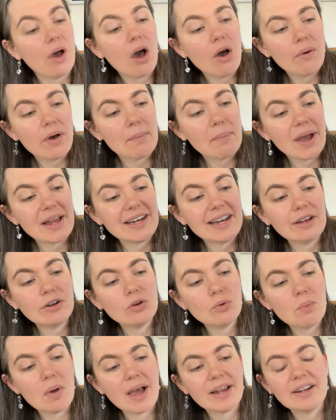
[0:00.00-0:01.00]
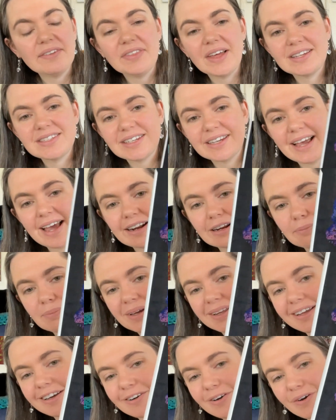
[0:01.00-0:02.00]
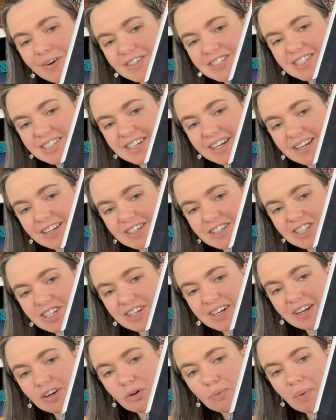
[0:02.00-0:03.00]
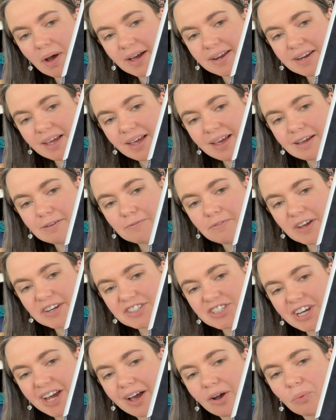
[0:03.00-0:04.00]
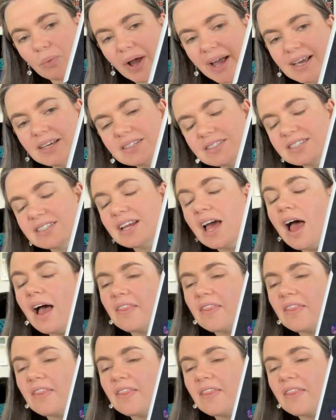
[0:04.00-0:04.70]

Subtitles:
Oh, and my needle minder, that's a Caterpillar cross stitch needle minder, Adventure Awaits.